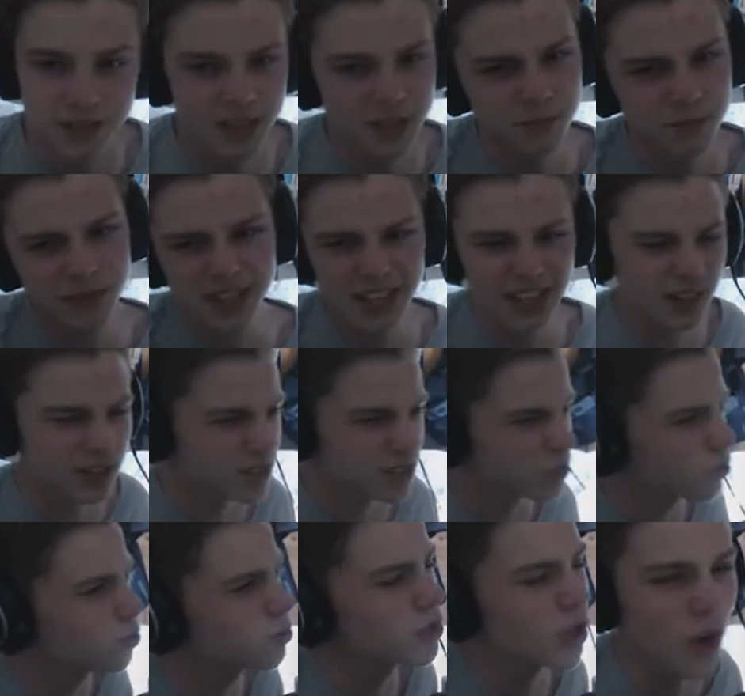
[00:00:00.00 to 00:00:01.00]
Yeah, but now
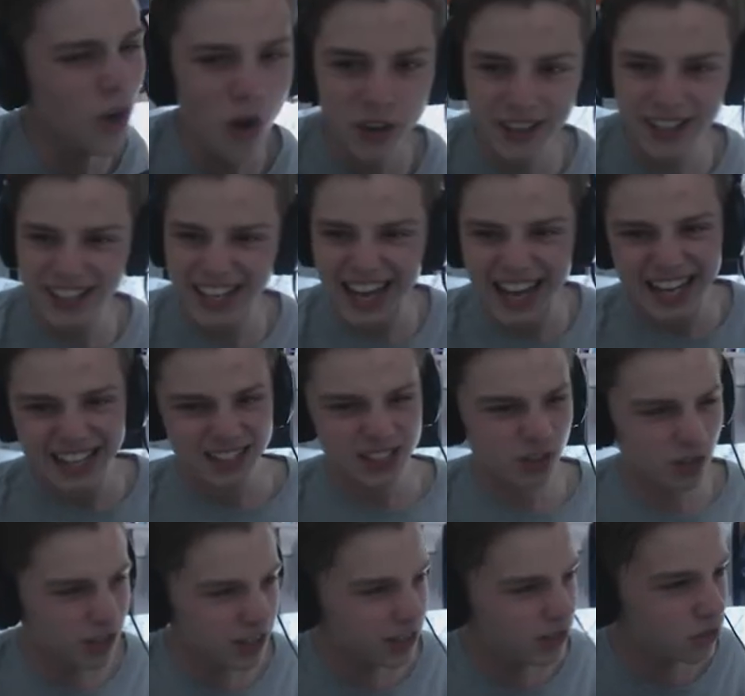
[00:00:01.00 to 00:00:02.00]
it's all dark and now
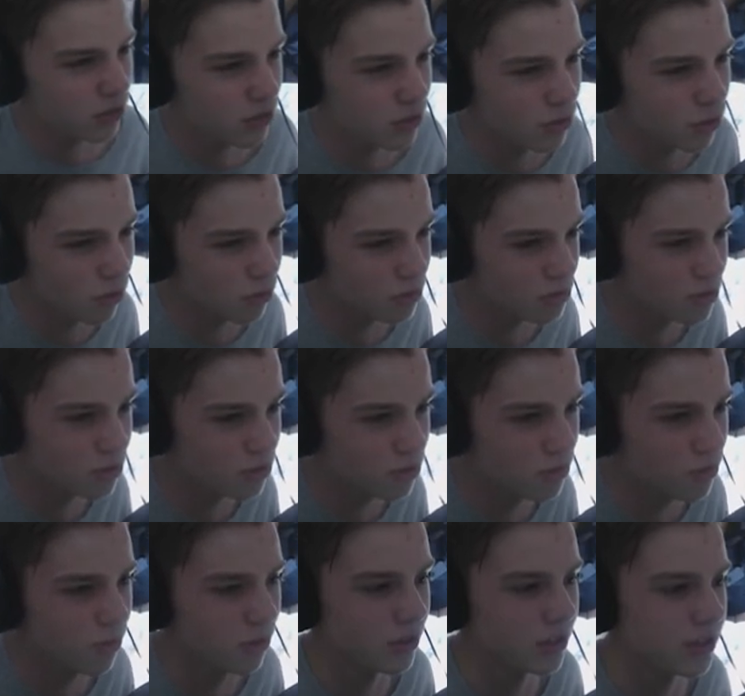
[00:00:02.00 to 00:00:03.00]
it's like not as
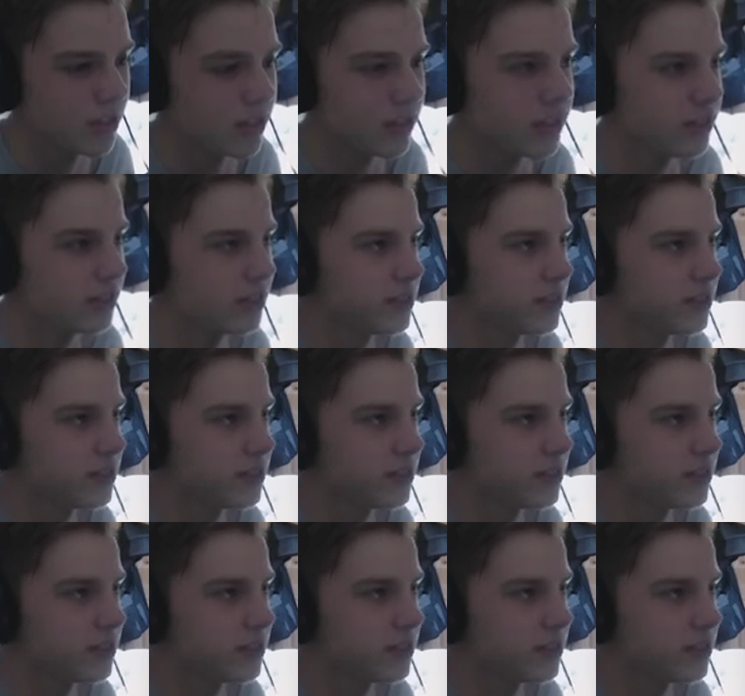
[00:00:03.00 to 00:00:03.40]
good quality,